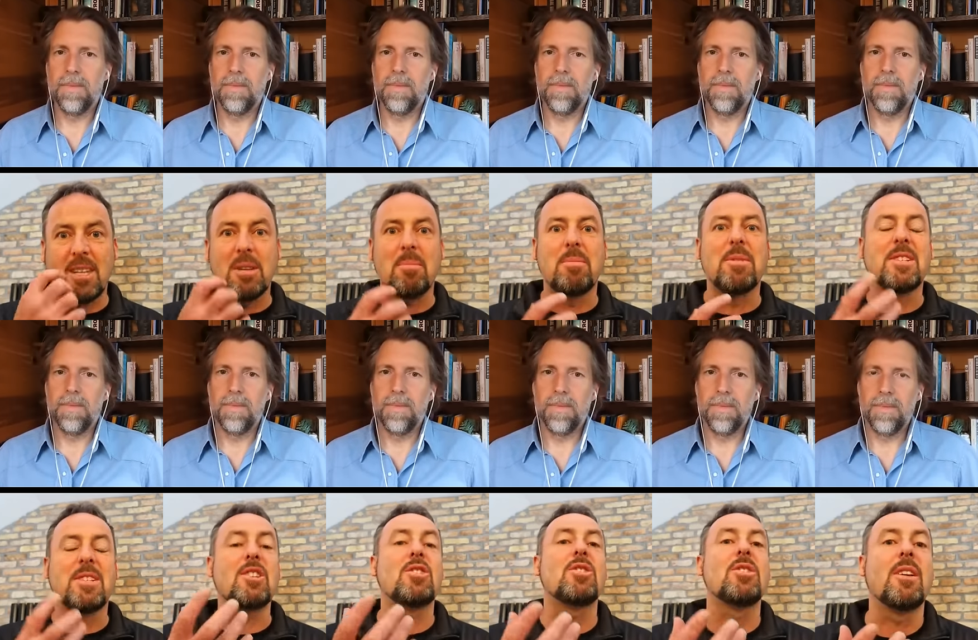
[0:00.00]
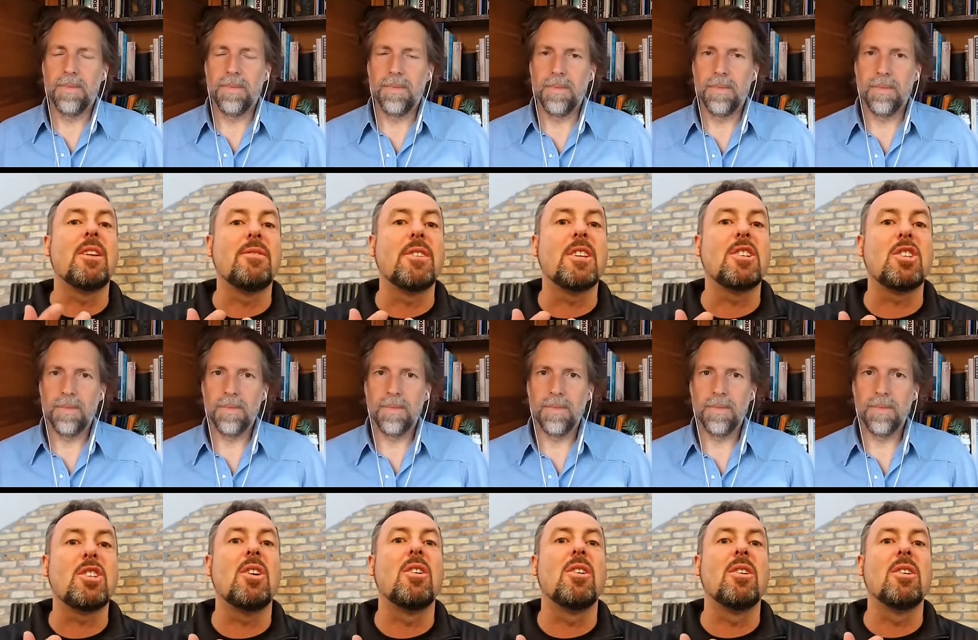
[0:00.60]
Speaker 1: and the position of the
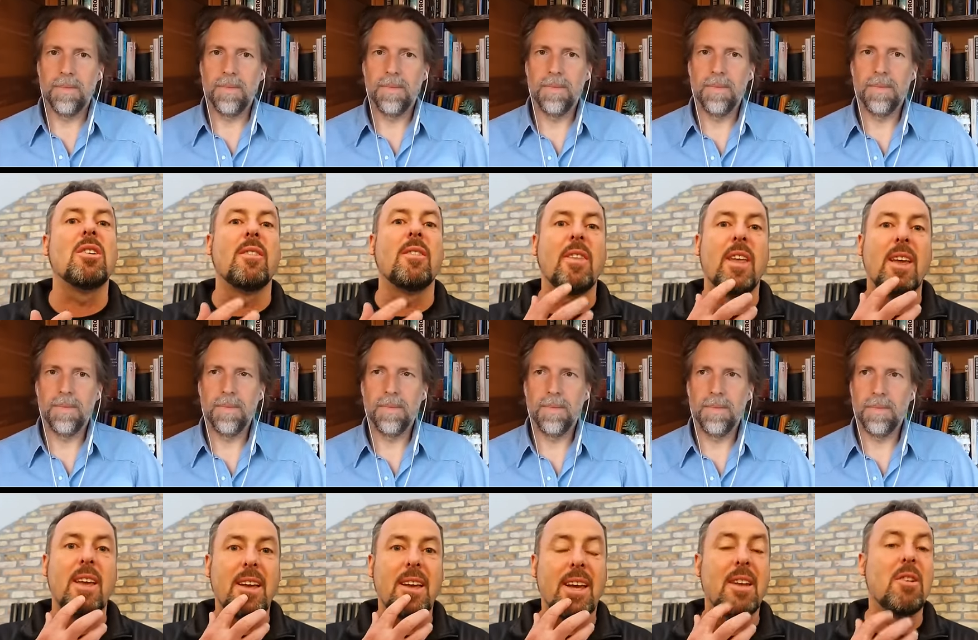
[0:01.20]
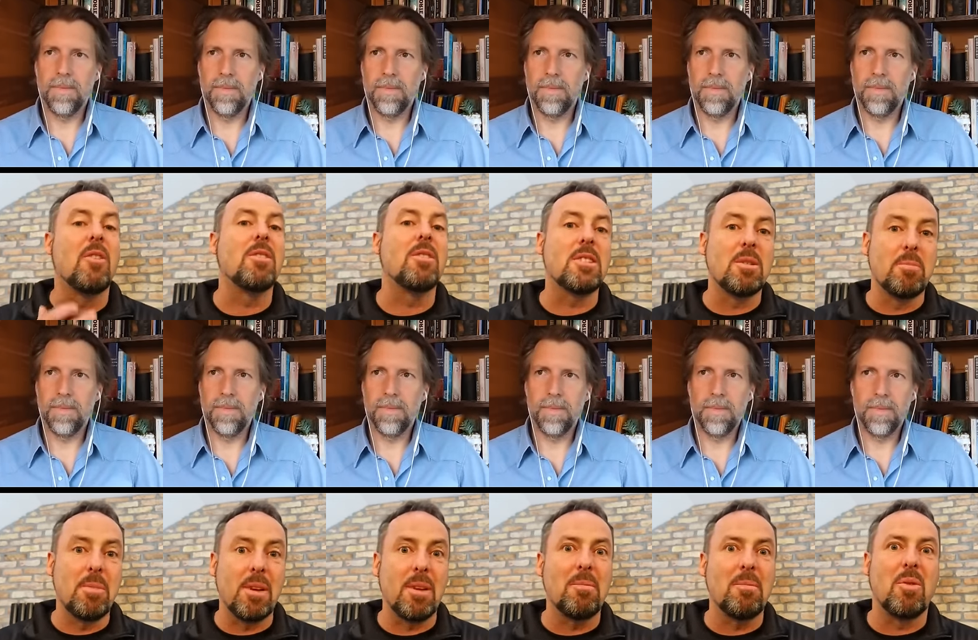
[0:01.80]
tongue can also
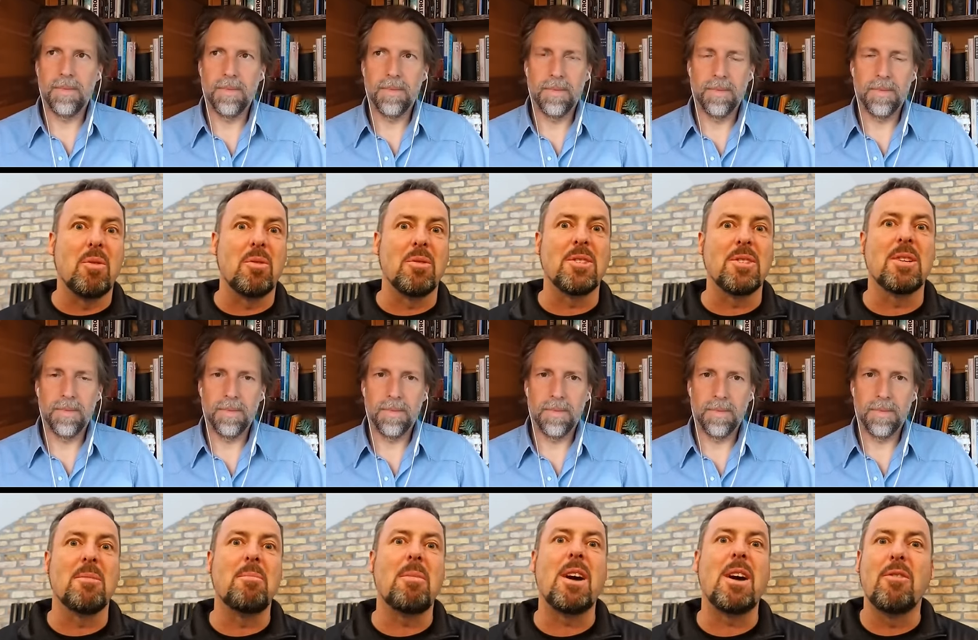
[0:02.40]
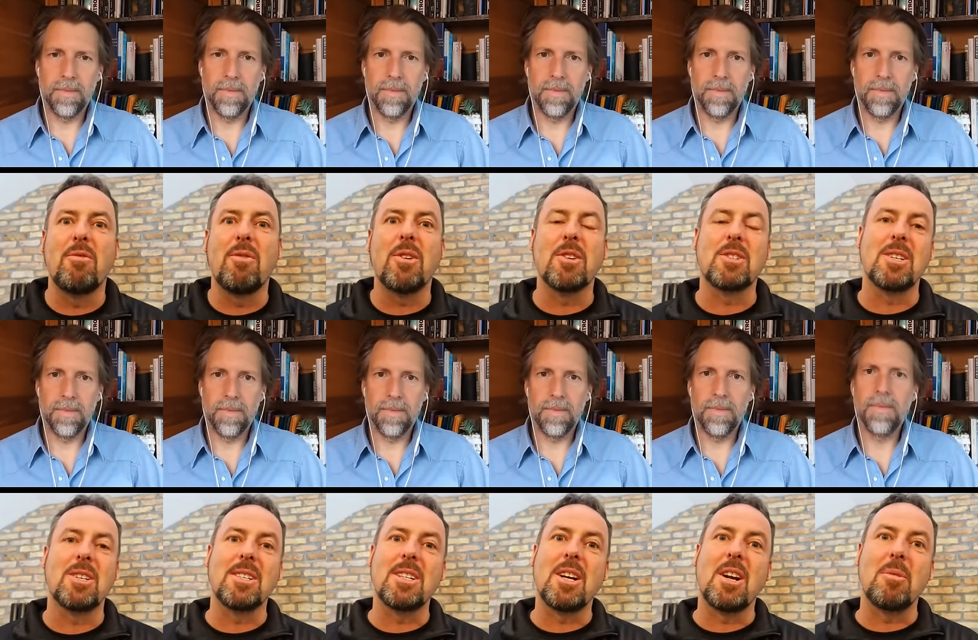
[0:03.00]
be important.
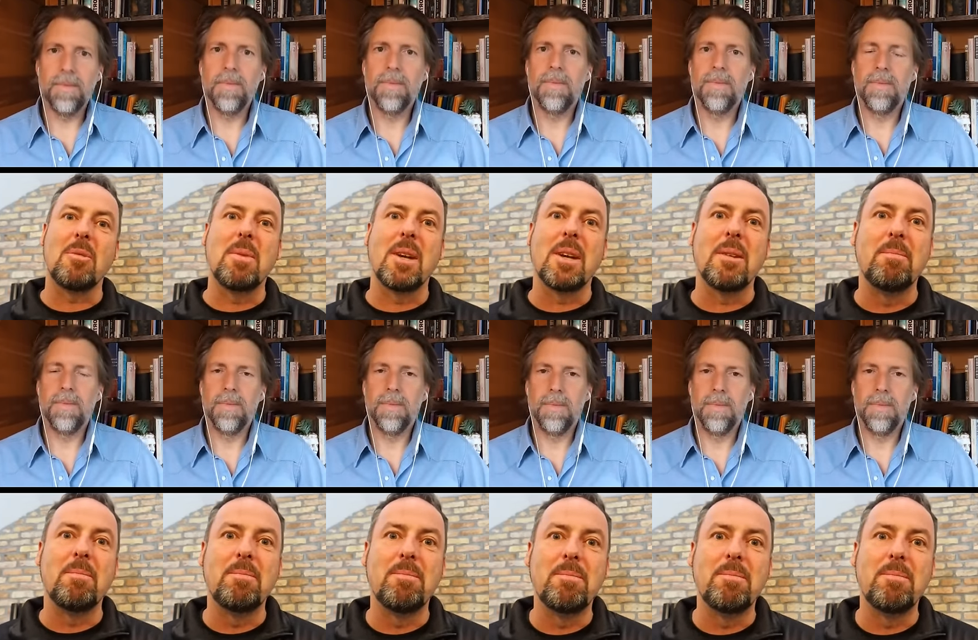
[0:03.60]
Myofunctional therapy.